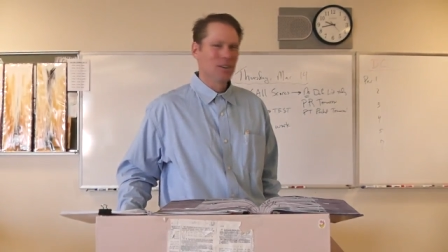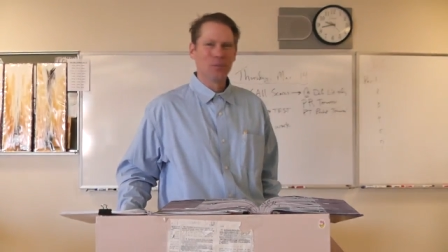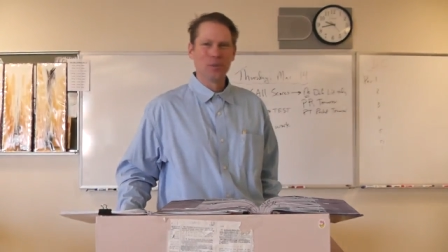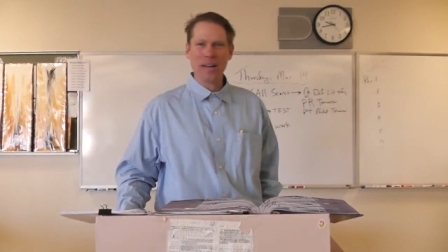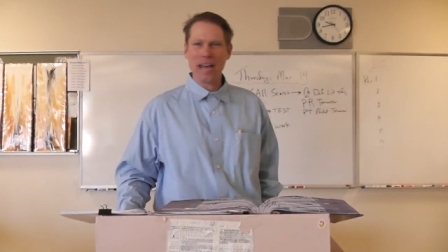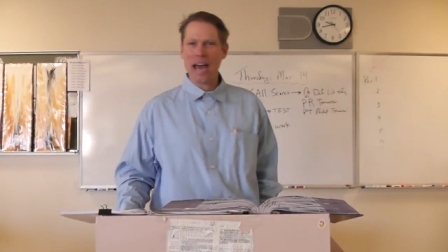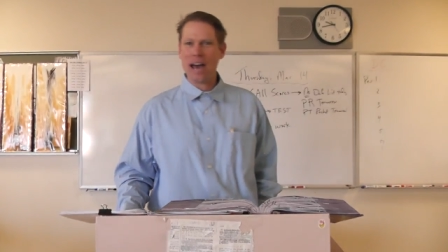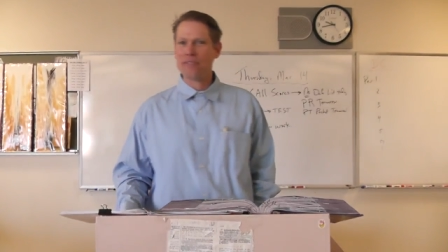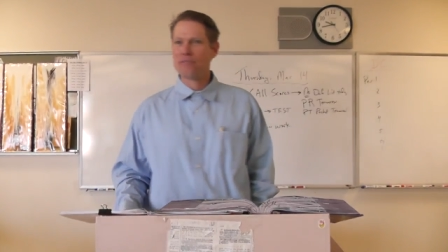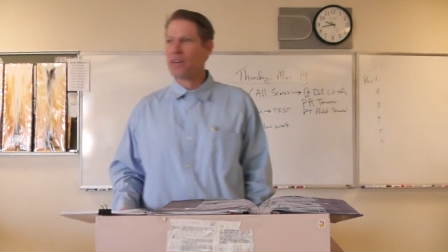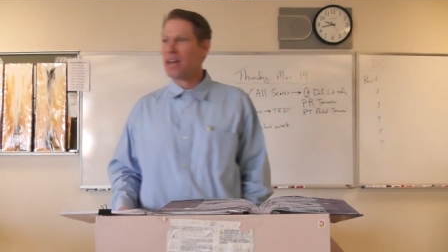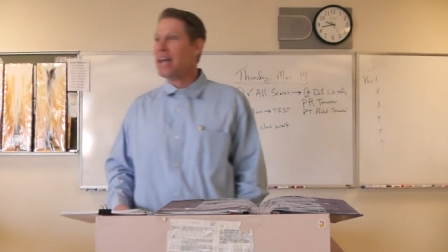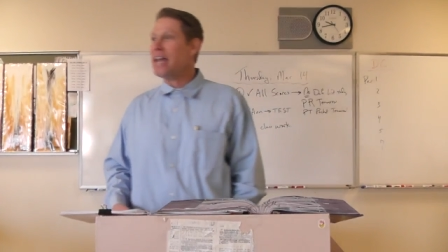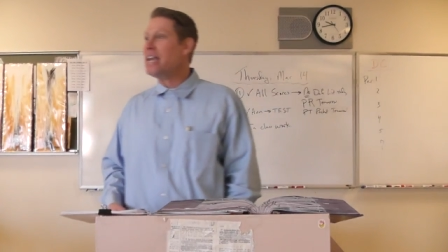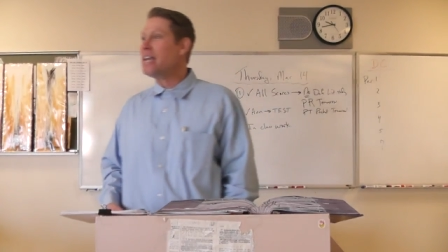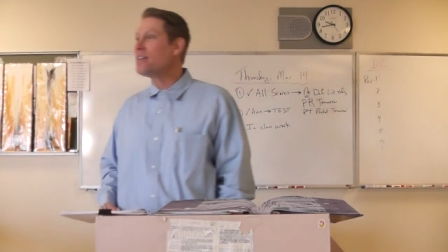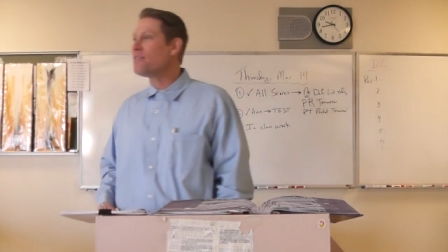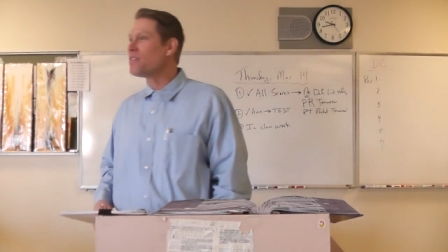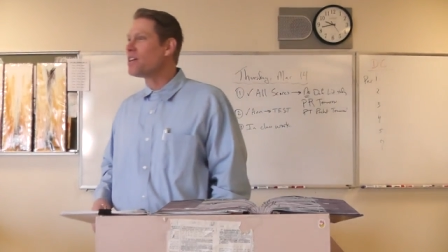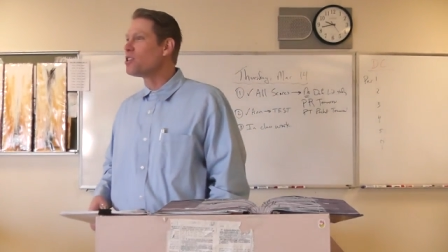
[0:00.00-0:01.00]
We have
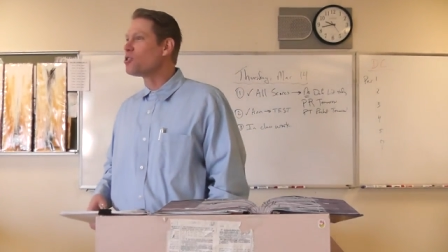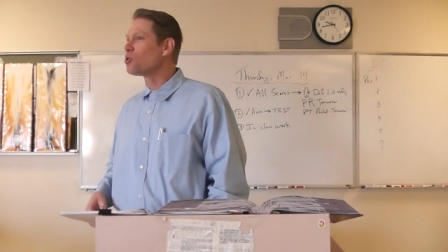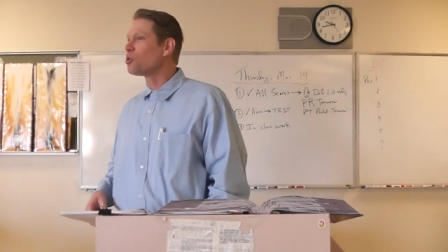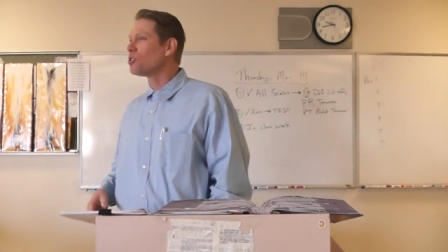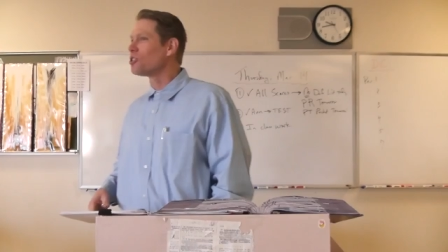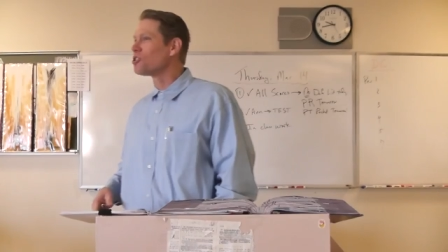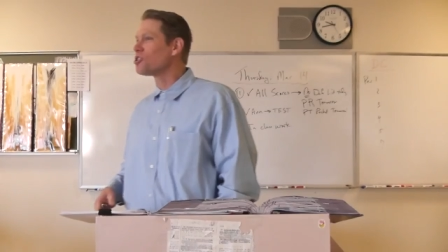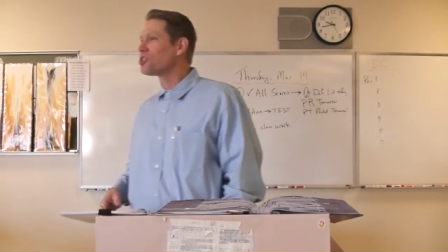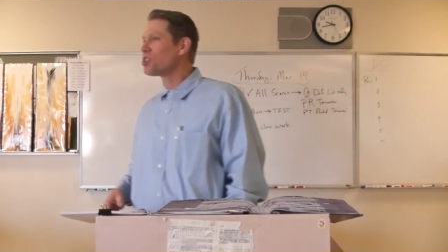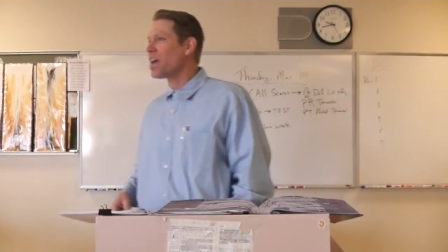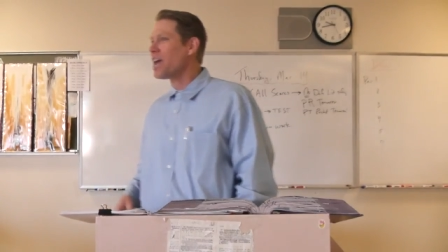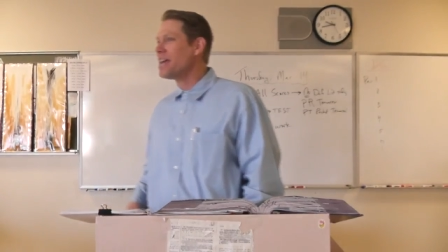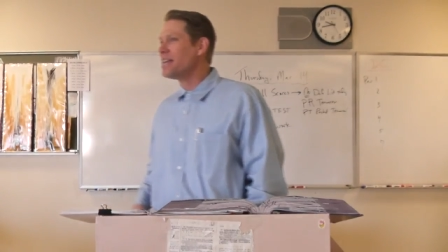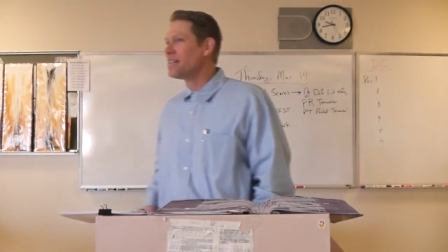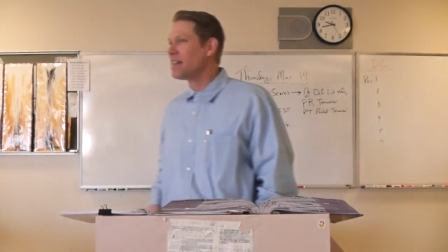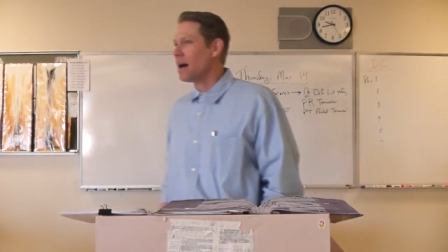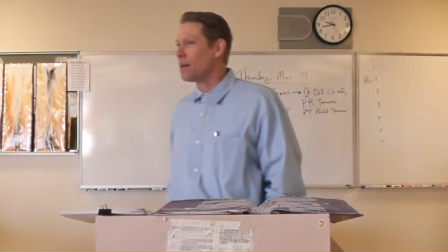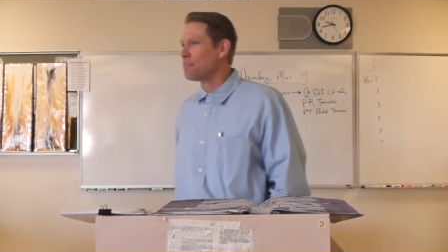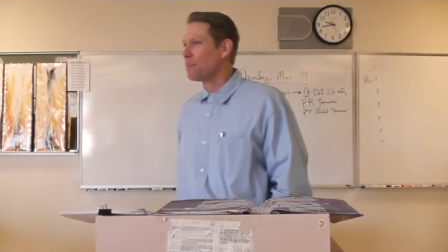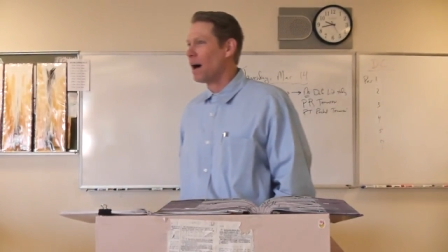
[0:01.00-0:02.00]
individuals
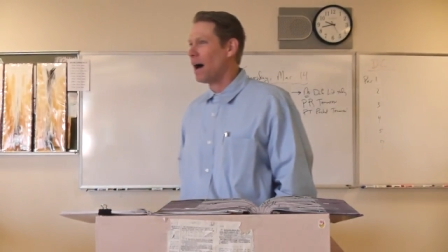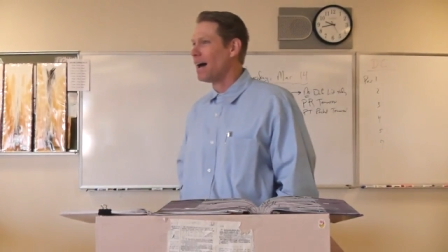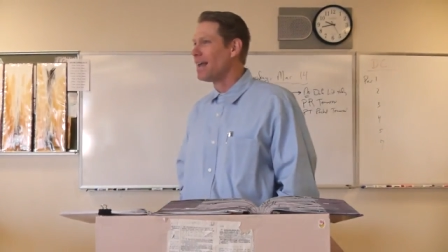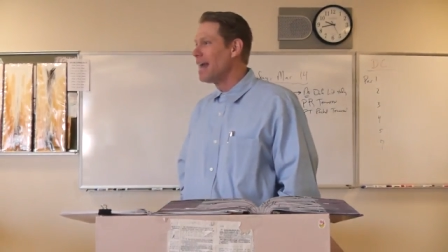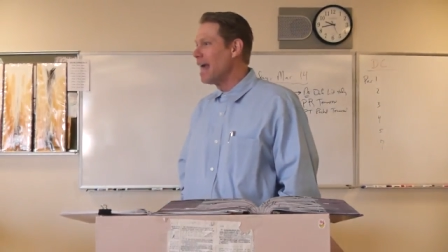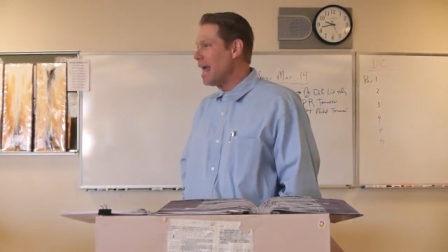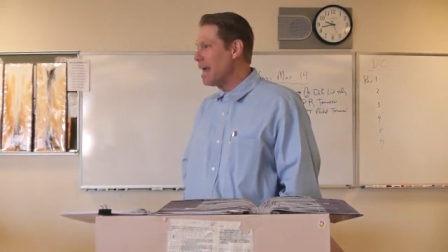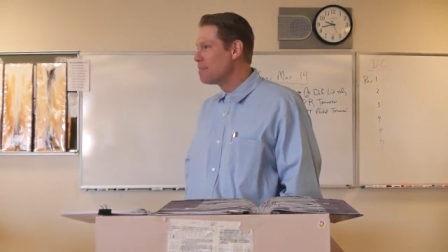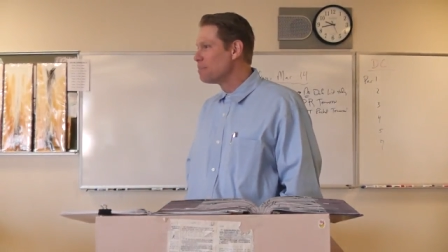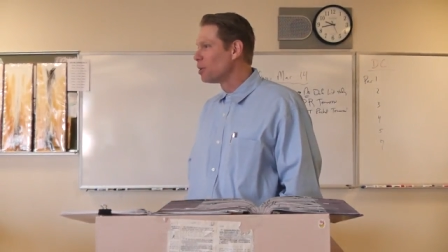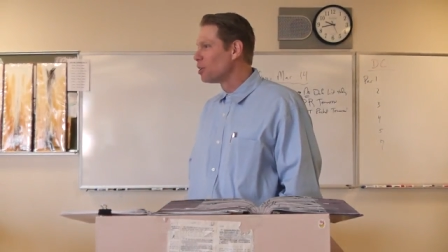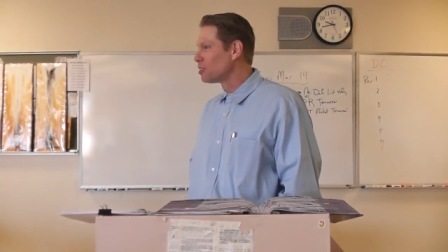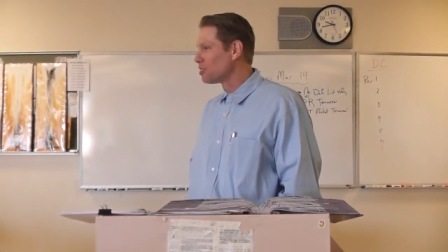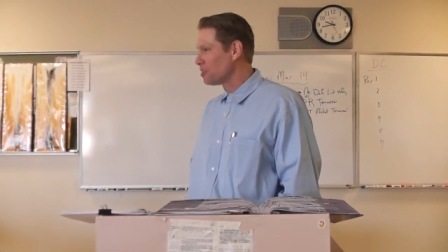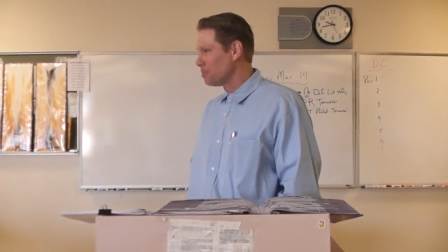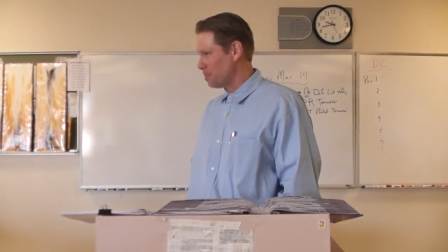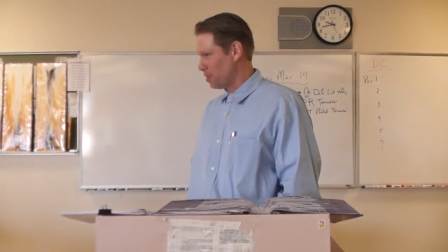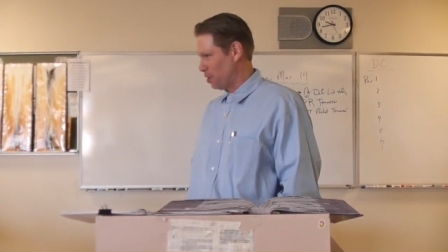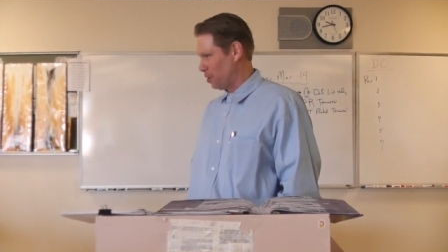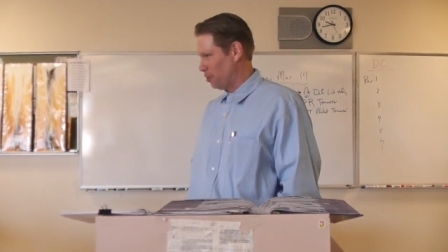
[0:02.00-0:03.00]
chained up, unable
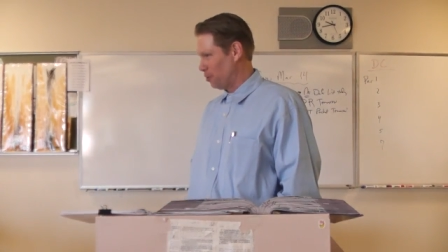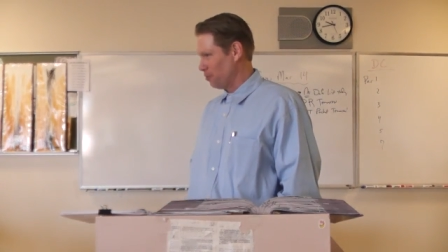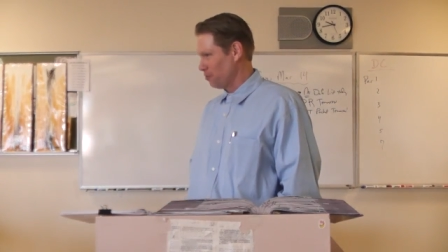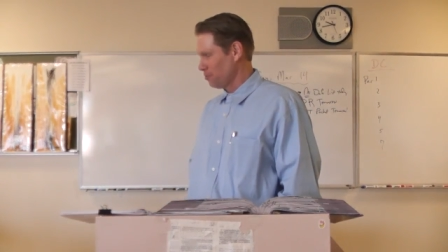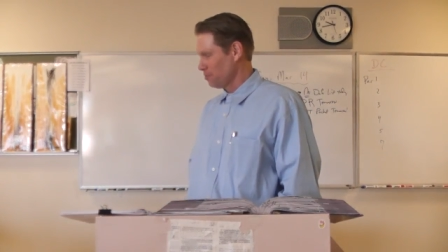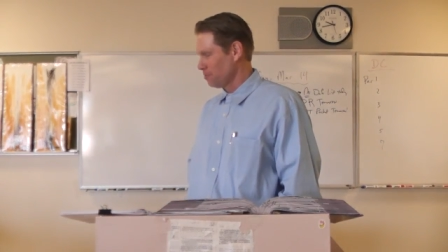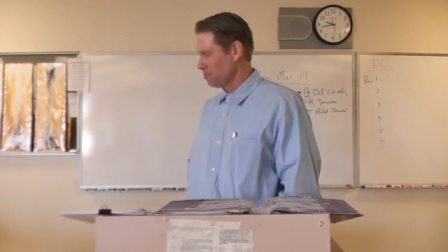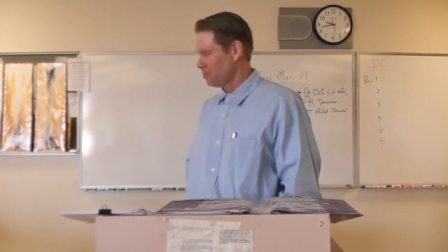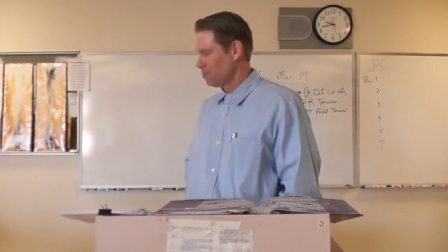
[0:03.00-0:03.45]
to move.